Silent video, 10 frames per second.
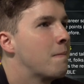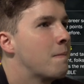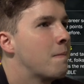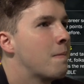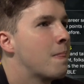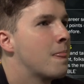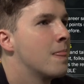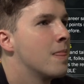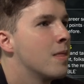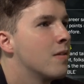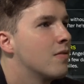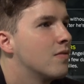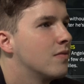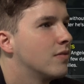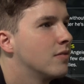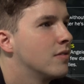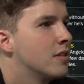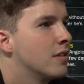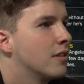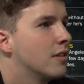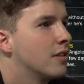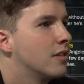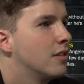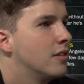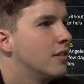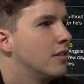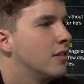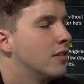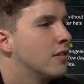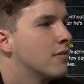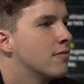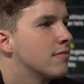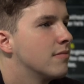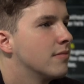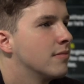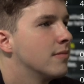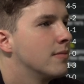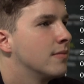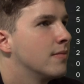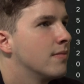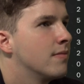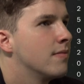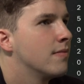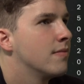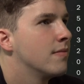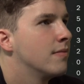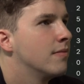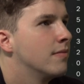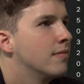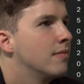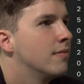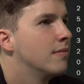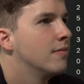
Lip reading: [no speech]